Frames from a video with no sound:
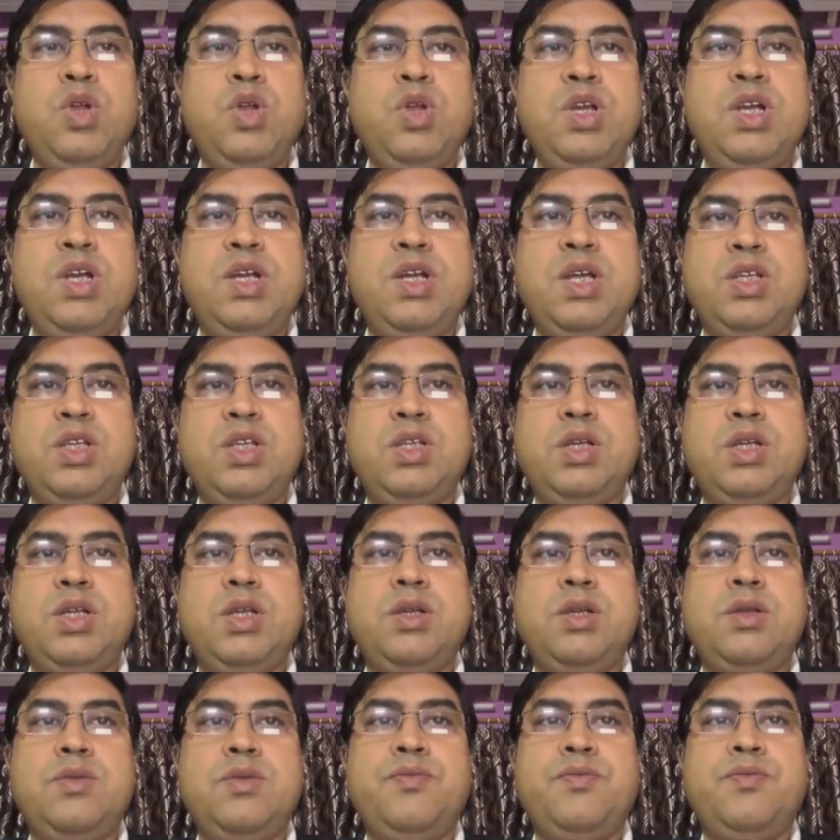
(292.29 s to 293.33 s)
fluid
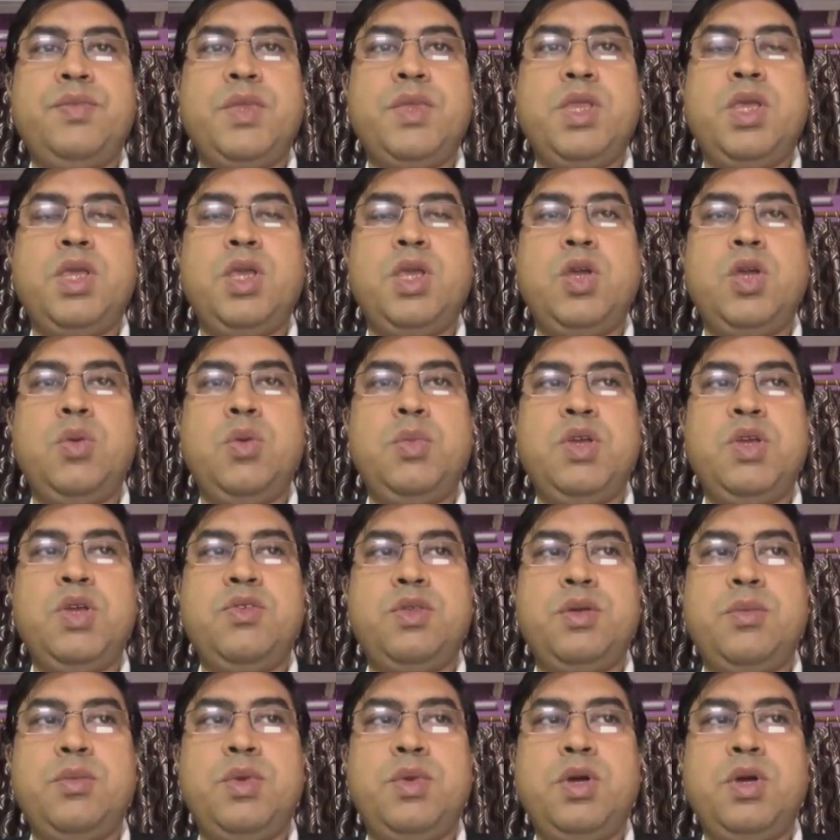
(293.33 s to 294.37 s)
retention,
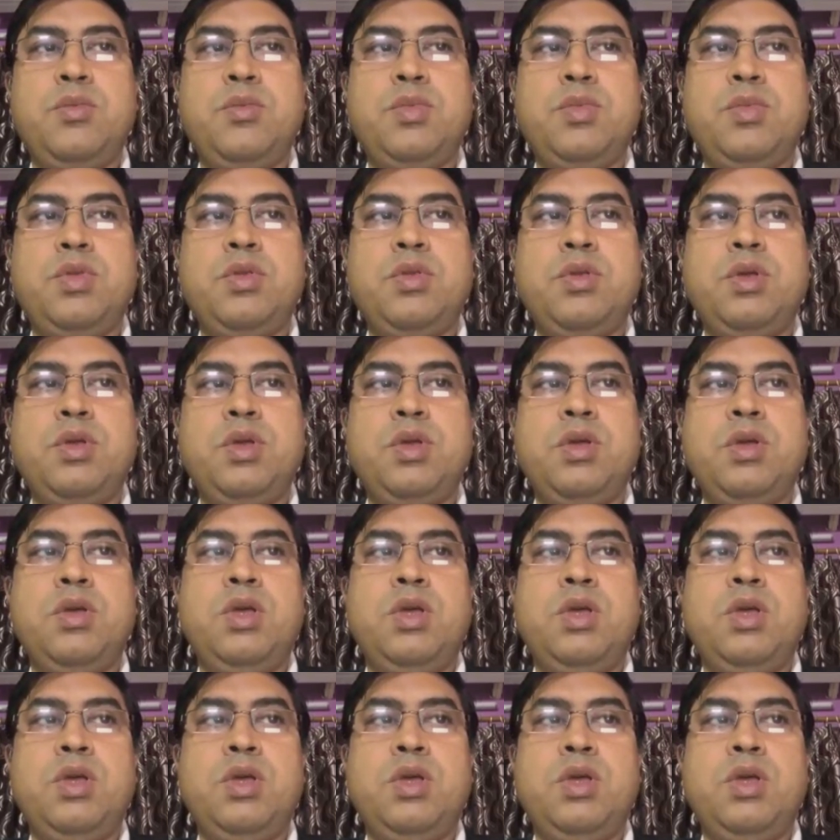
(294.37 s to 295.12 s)
uremic symptoms,